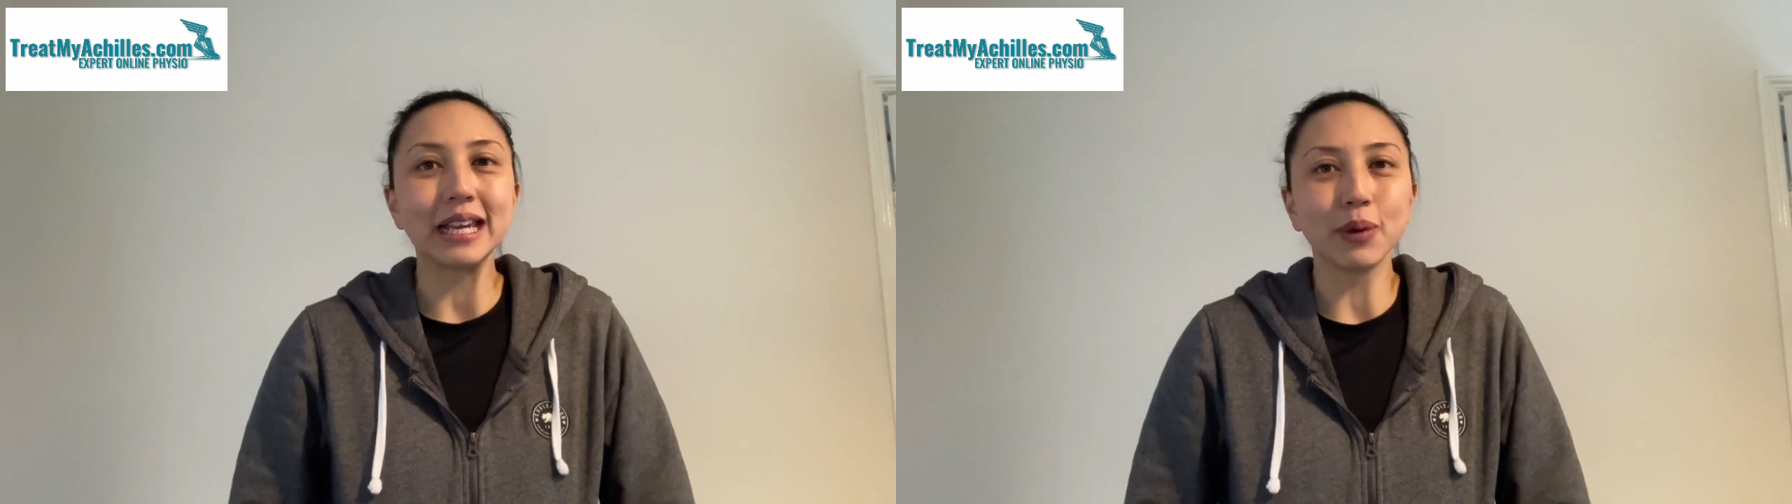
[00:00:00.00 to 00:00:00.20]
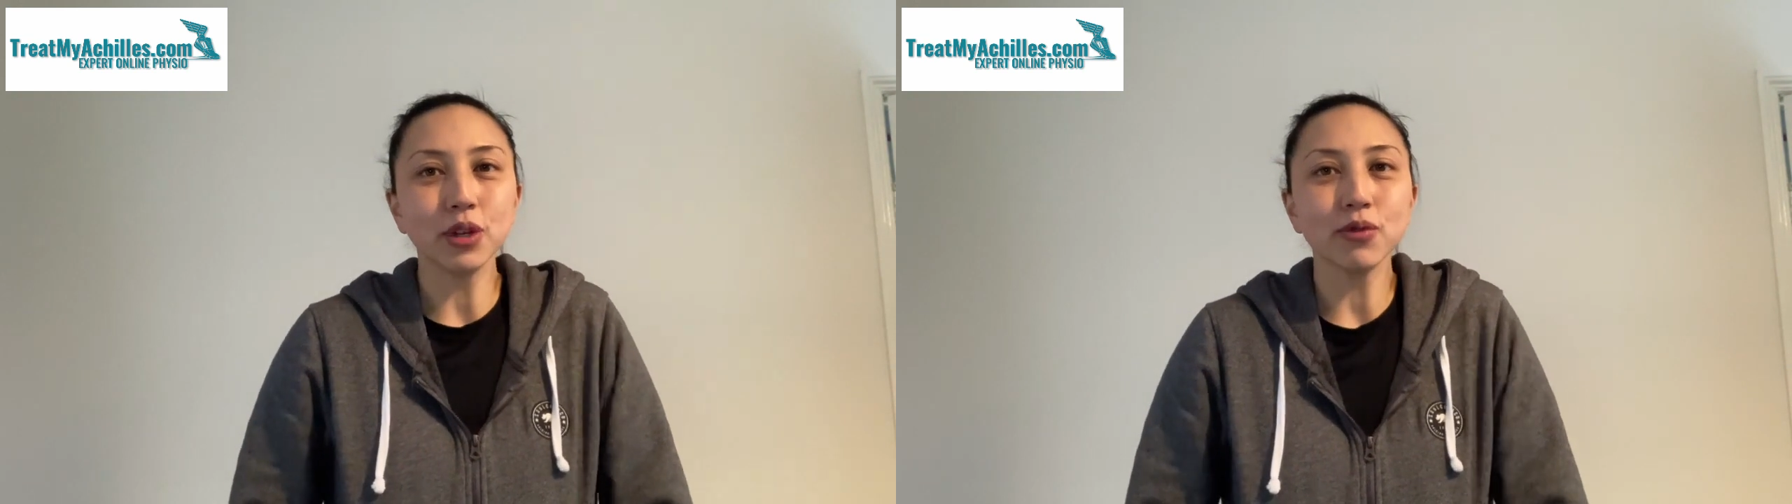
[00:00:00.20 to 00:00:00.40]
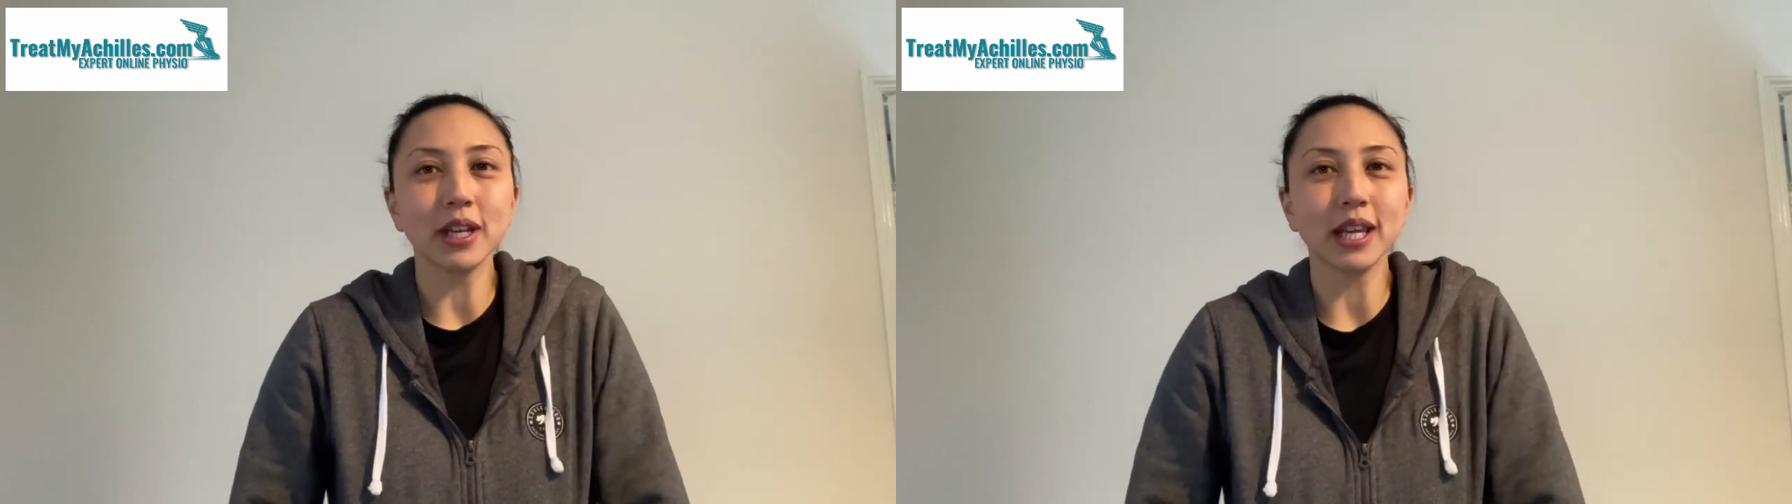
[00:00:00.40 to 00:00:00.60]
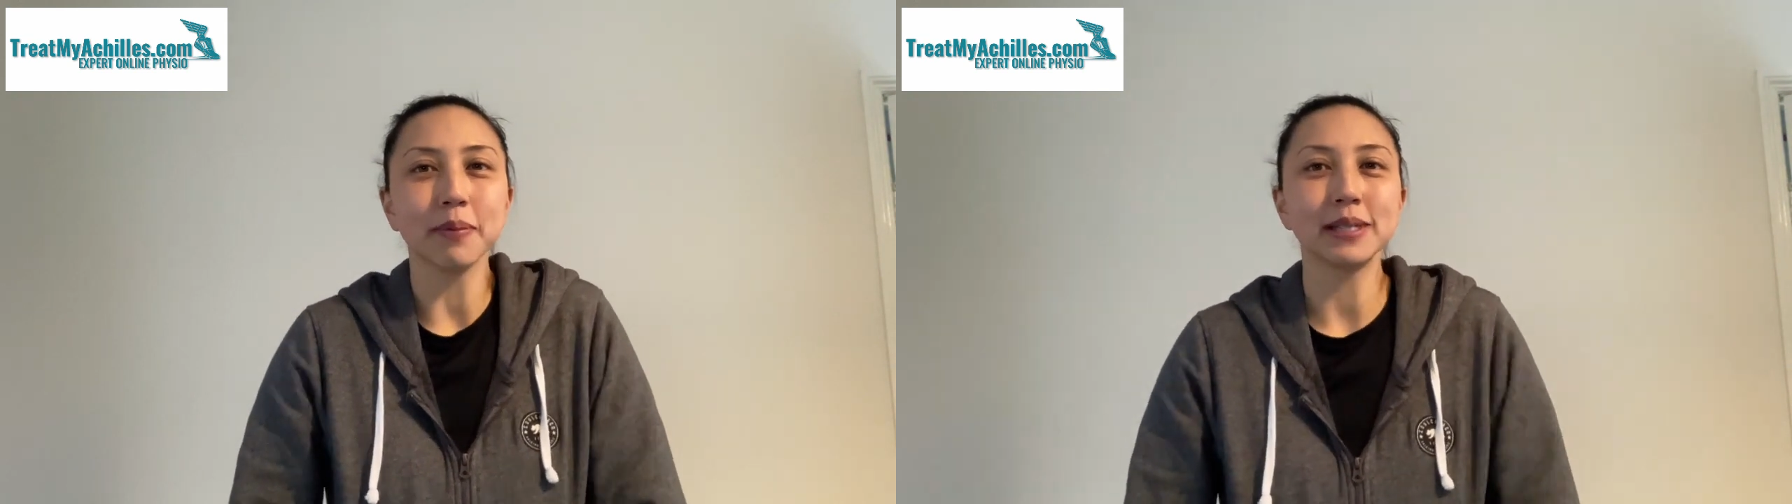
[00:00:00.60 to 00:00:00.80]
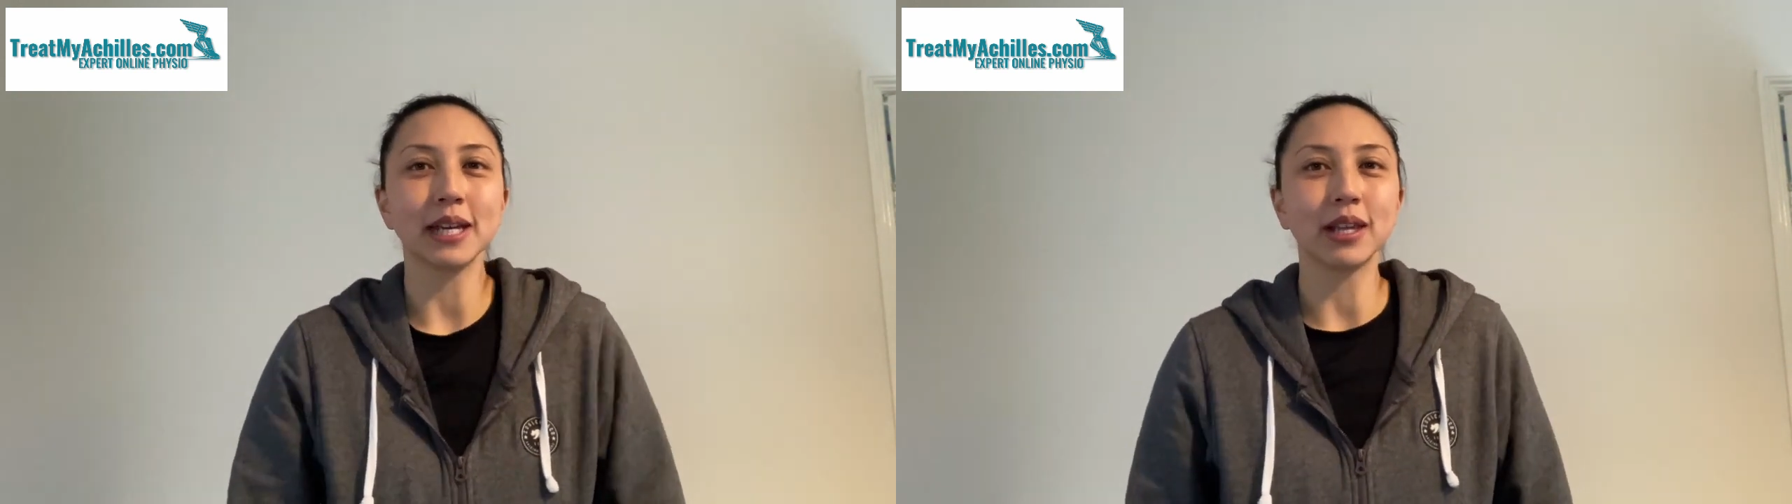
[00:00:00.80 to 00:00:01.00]
when you're running up
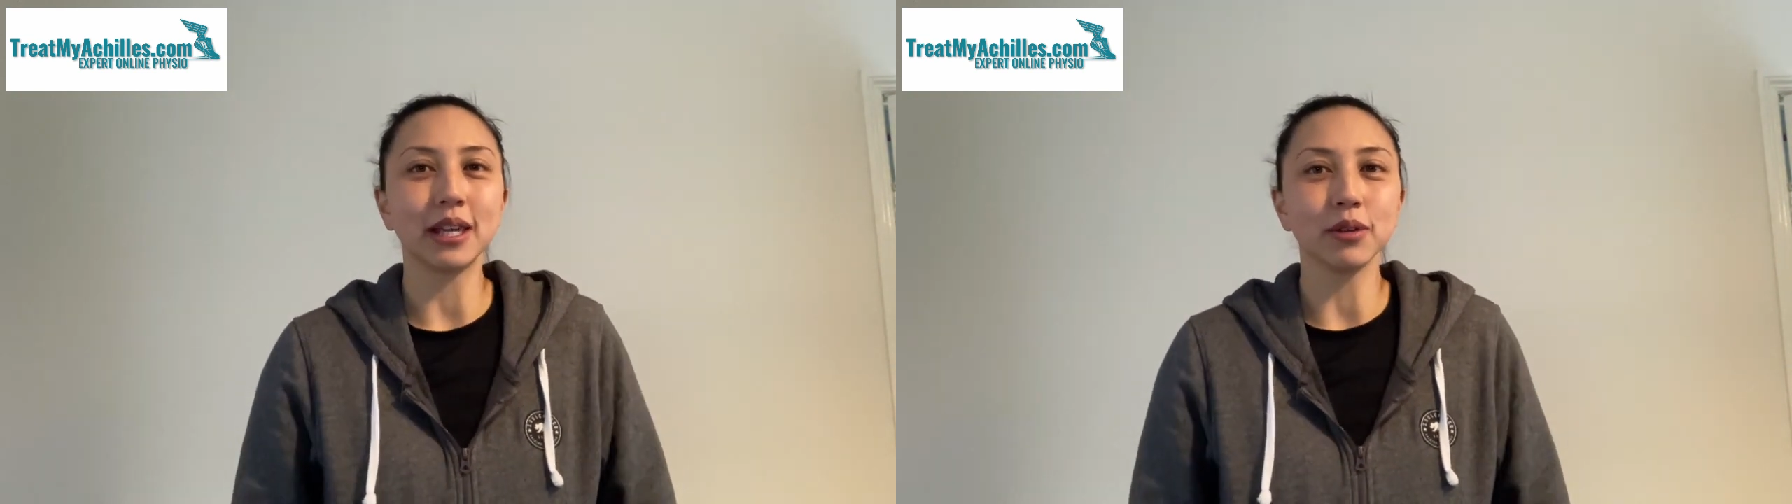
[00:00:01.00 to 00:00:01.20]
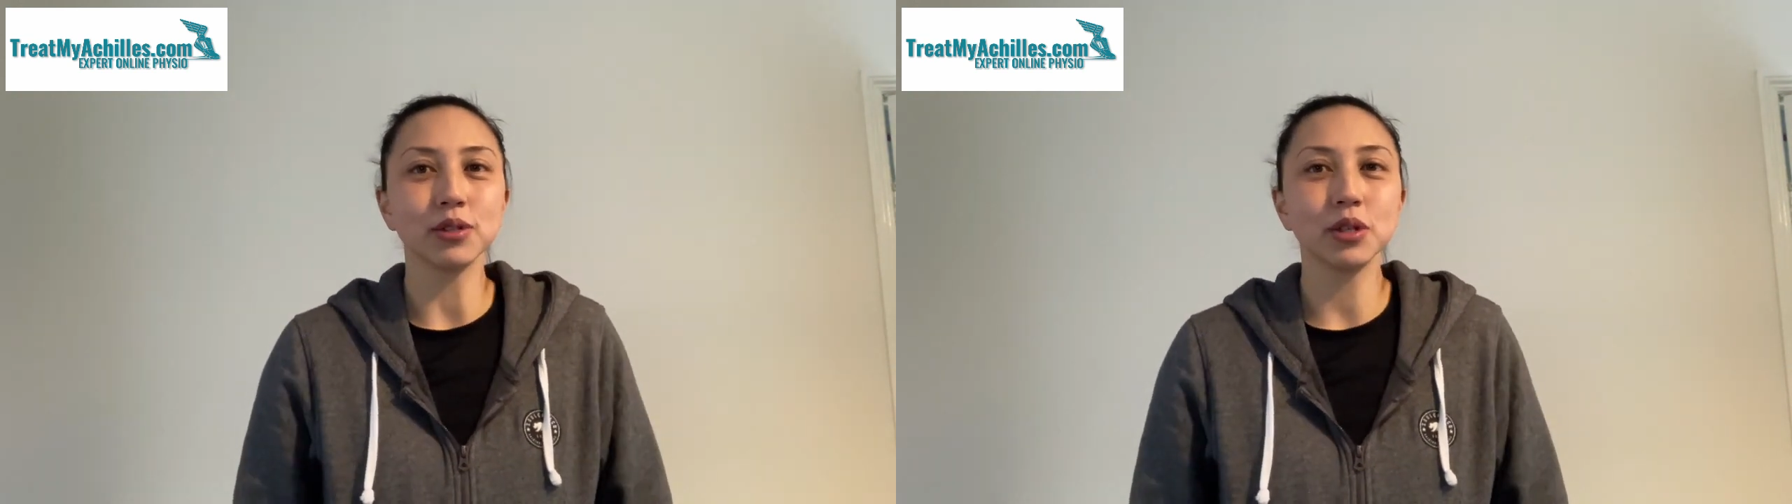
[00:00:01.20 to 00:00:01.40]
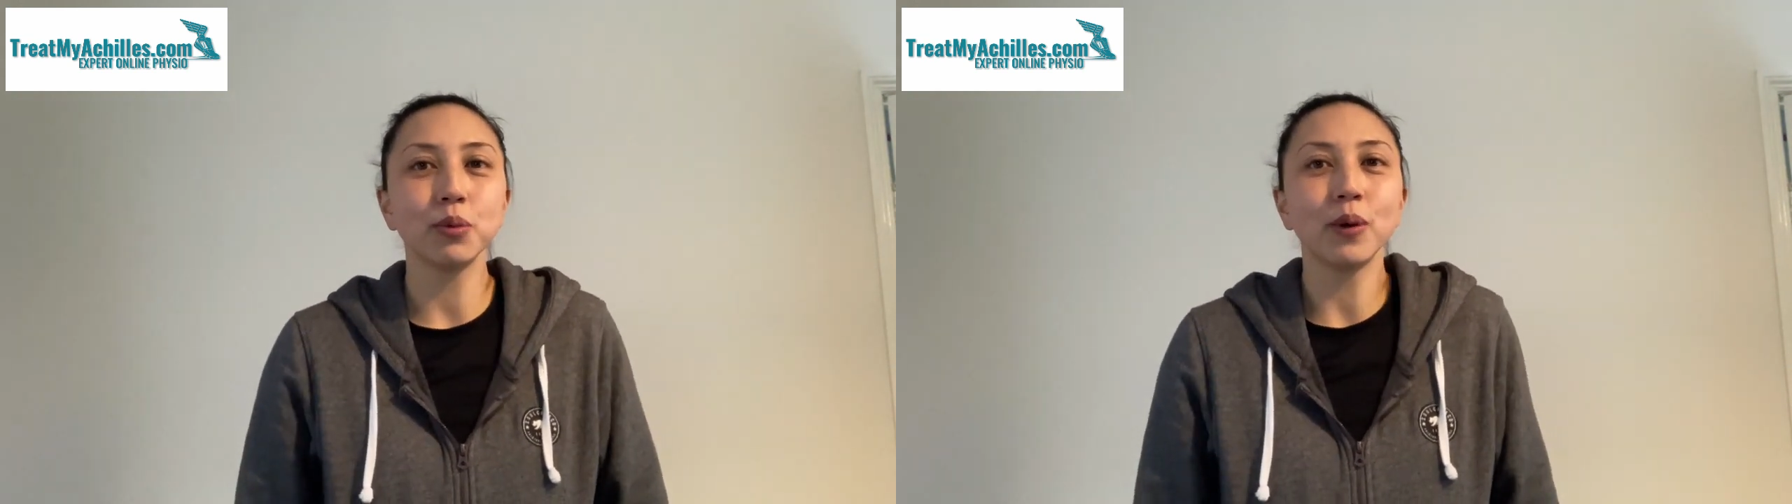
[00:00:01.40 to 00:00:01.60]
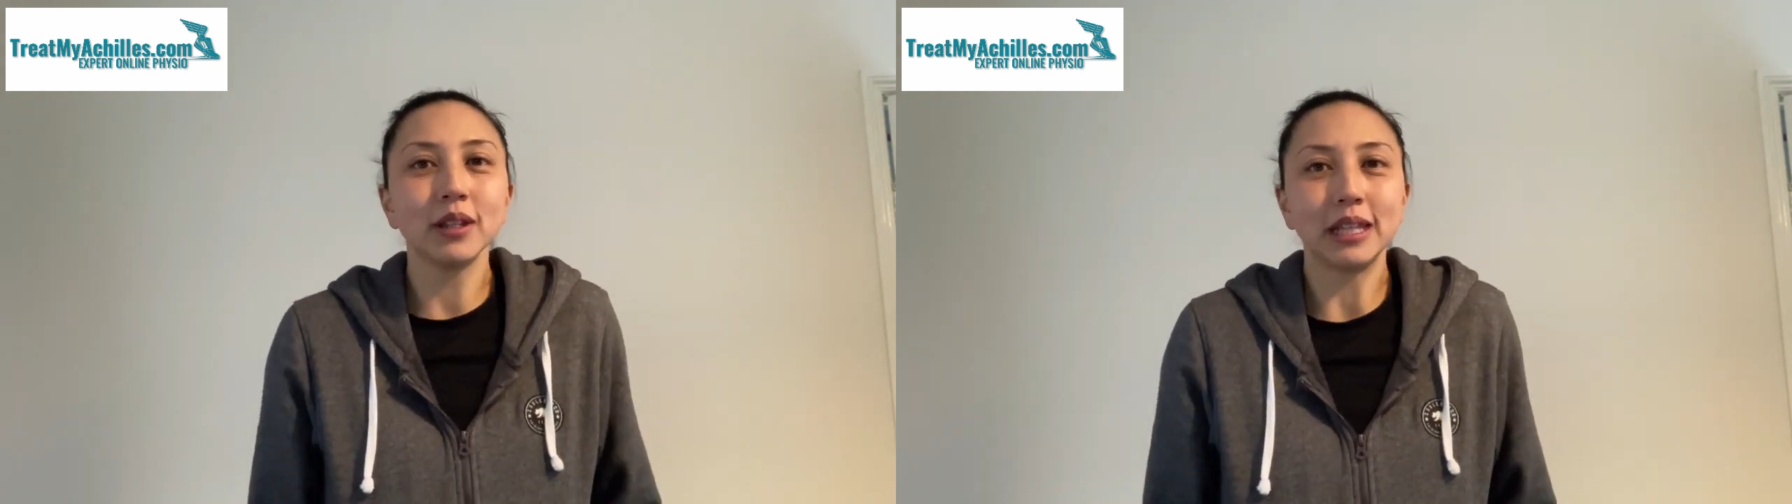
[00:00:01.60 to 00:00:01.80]
and down hills you will